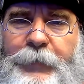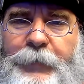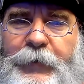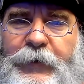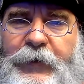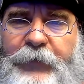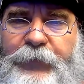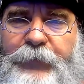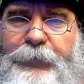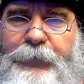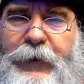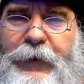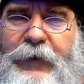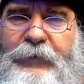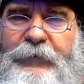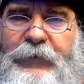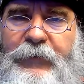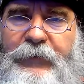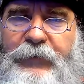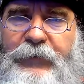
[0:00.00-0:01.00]
of different
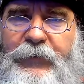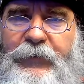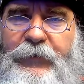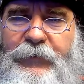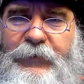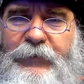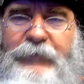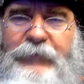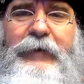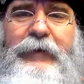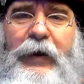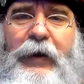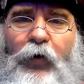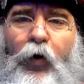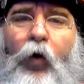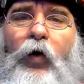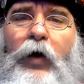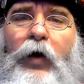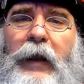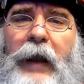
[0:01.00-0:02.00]
pieces and get a
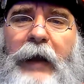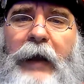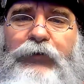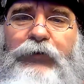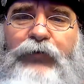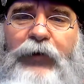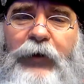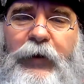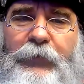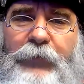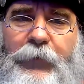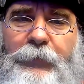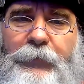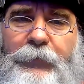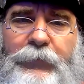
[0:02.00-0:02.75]
whole collection of them.